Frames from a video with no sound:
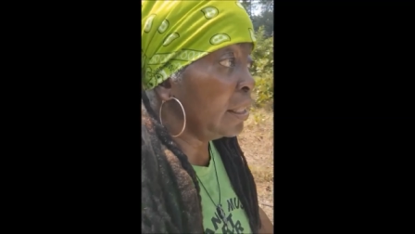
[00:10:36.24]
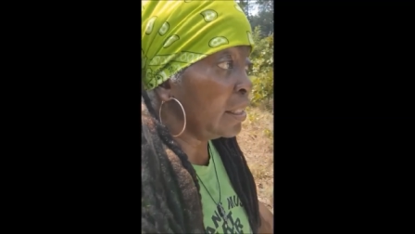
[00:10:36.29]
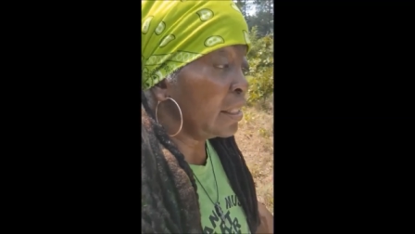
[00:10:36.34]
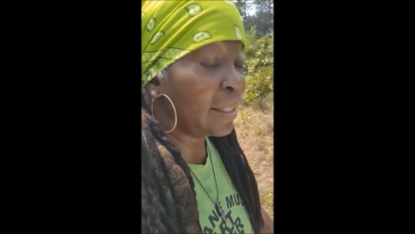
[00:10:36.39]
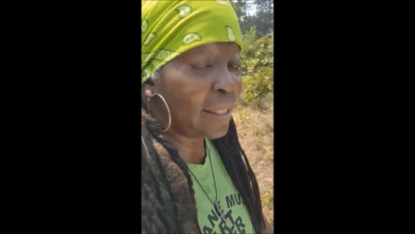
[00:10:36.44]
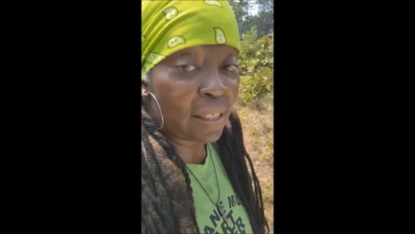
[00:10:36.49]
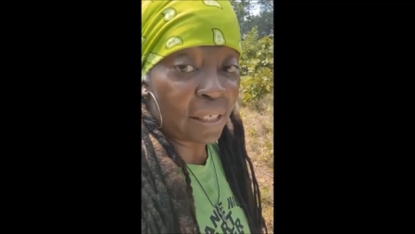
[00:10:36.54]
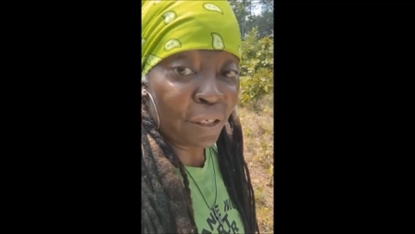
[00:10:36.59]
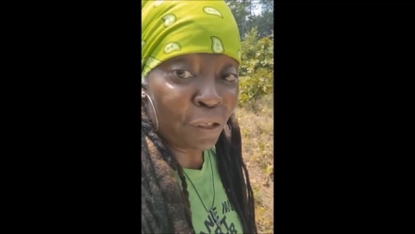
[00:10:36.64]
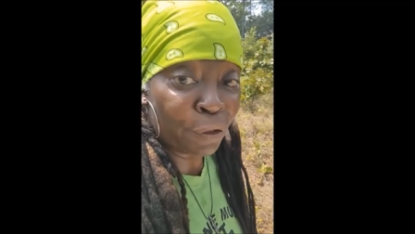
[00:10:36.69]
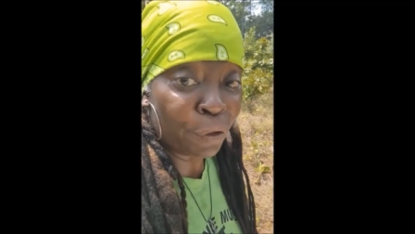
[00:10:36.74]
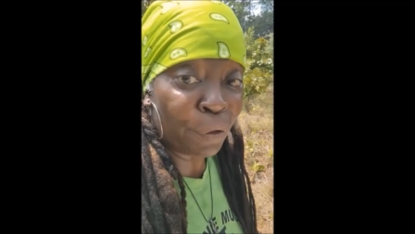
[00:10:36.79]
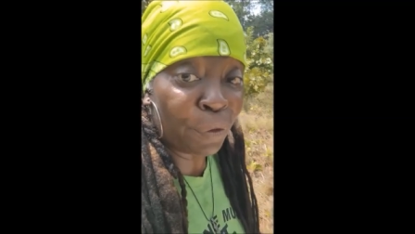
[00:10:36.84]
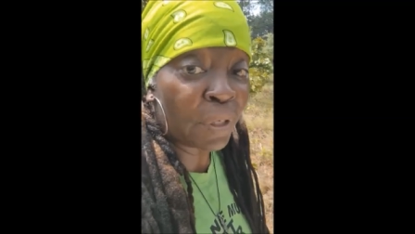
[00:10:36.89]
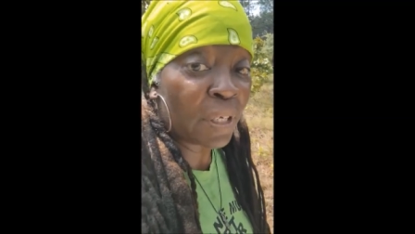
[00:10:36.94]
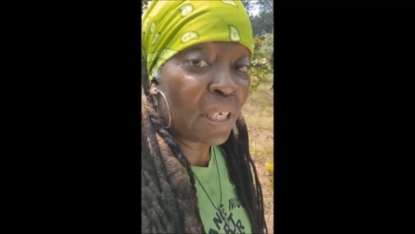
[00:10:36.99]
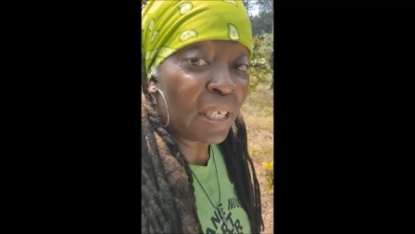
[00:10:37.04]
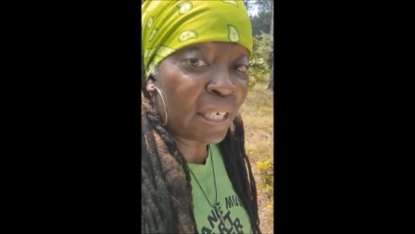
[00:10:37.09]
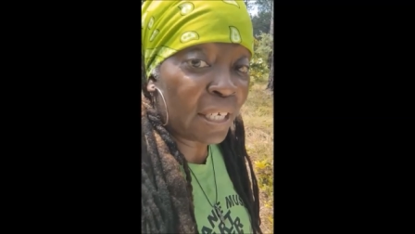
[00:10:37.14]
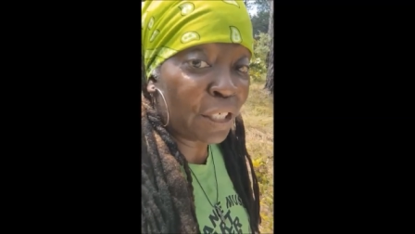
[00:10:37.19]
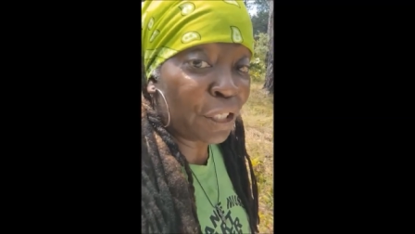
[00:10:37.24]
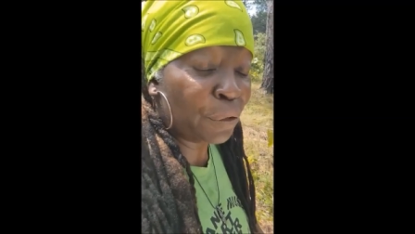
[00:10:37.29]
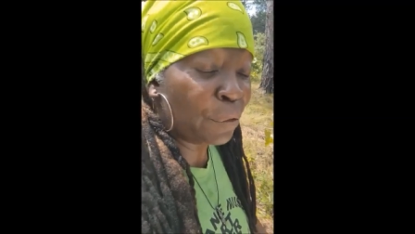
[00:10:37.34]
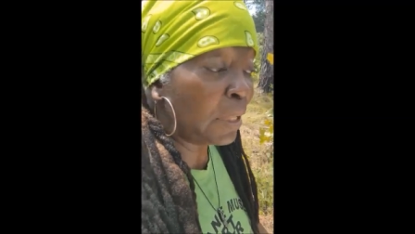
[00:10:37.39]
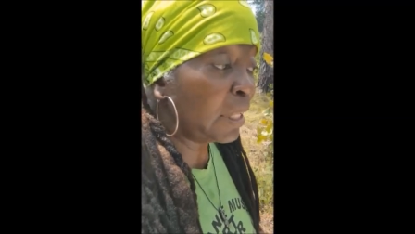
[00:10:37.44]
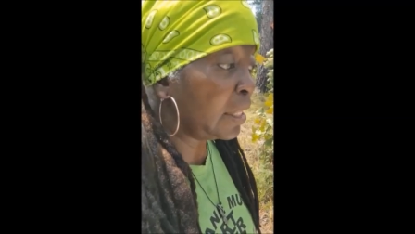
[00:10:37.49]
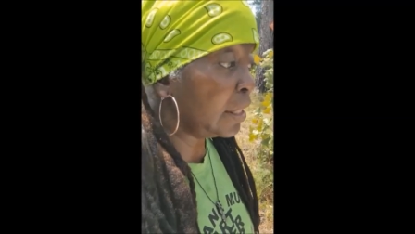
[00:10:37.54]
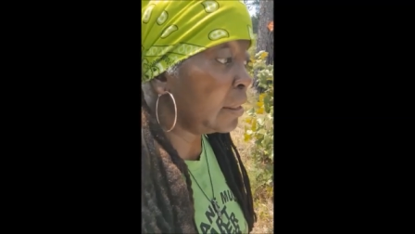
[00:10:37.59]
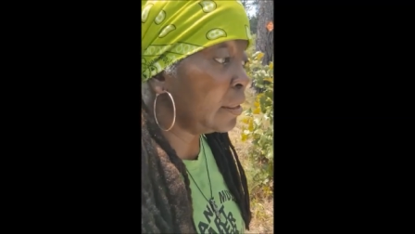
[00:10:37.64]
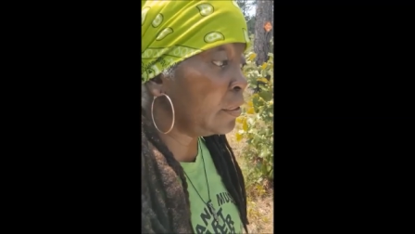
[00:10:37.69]
since the truth could get you
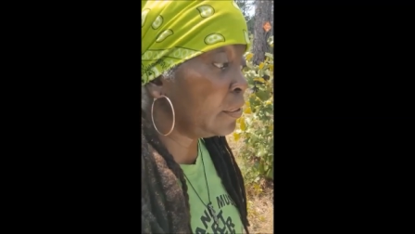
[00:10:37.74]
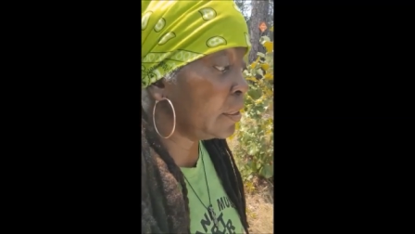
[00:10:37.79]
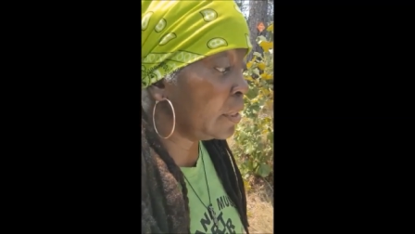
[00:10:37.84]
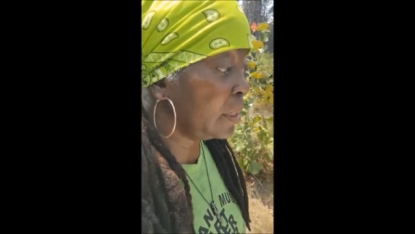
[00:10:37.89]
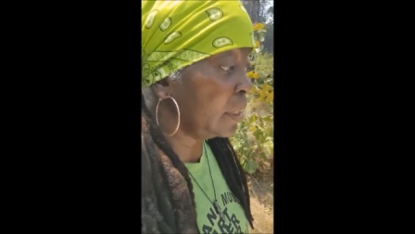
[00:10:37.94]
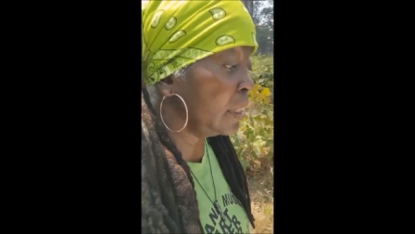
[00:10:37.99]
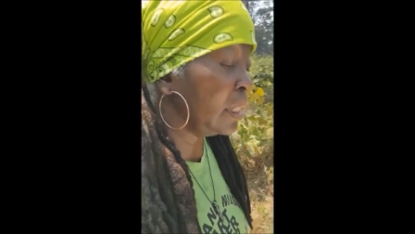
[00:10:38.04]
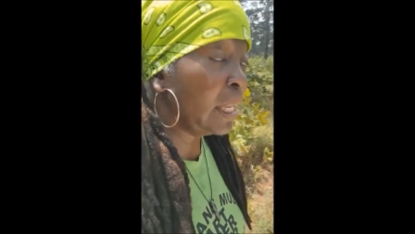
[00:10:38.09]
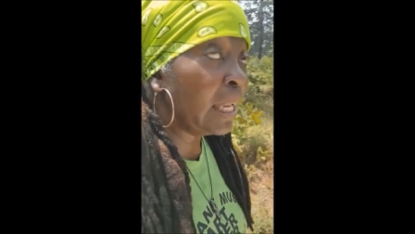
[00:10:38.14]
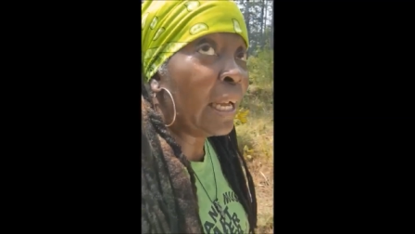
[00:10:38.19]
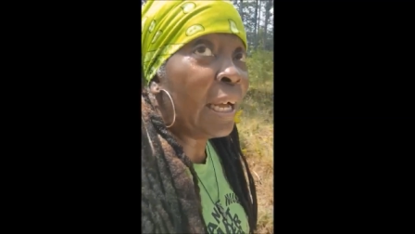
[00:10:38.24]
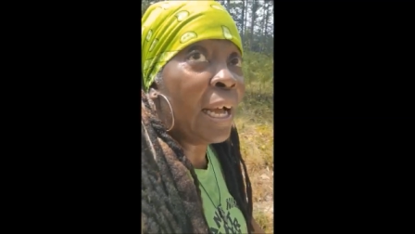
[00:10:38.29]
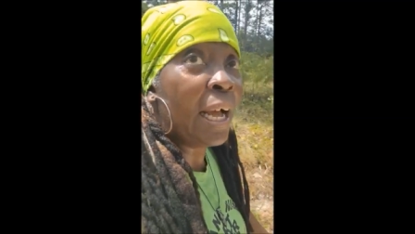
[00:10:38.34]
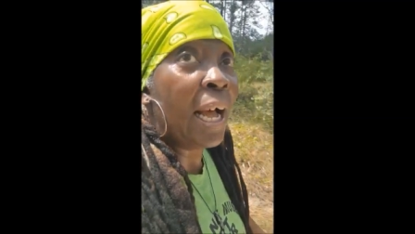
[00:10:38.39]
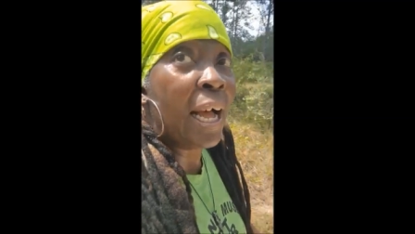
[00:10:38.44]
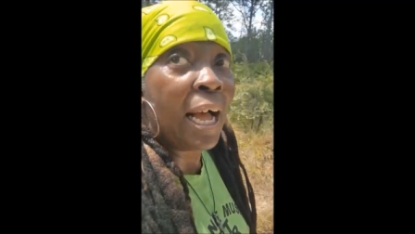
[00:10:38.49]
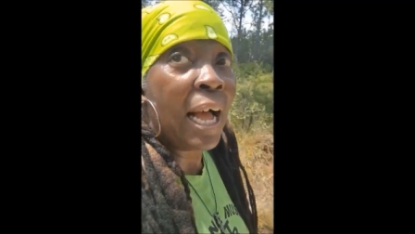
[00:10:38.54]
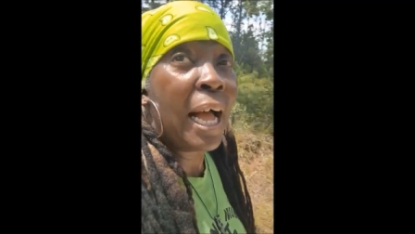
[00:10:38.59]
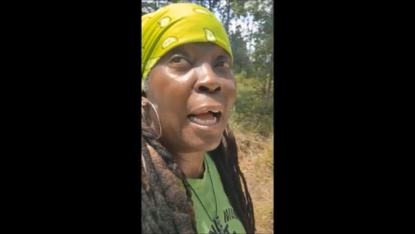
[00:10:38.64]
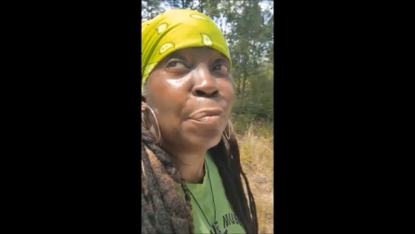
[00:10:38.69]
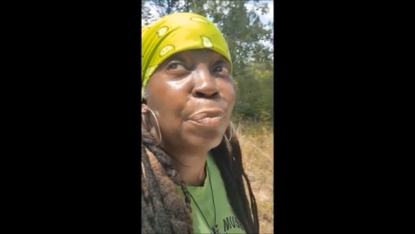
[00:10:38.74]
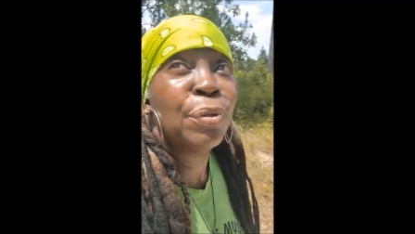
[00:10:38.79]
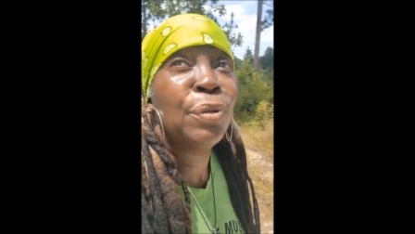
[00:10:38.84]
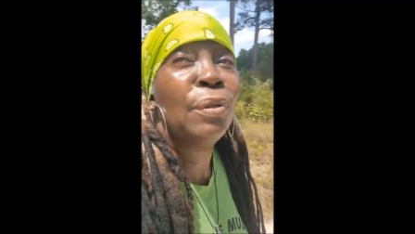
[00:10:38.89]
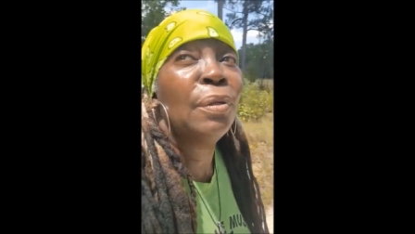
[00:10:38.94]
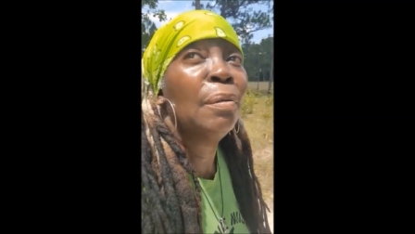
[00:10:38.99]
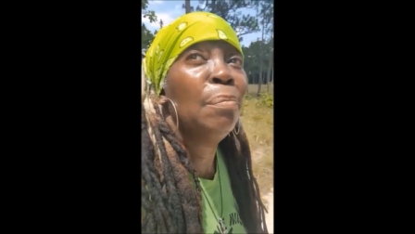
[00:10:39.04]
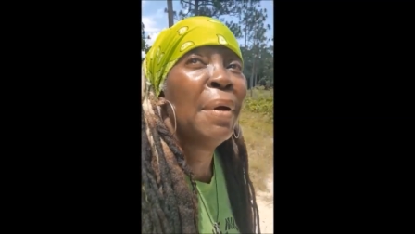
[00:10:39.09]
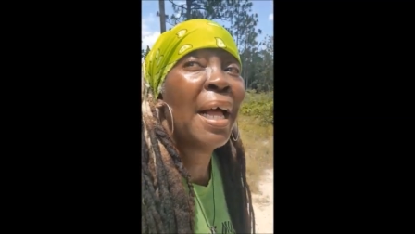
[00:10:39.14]
killed, I pulled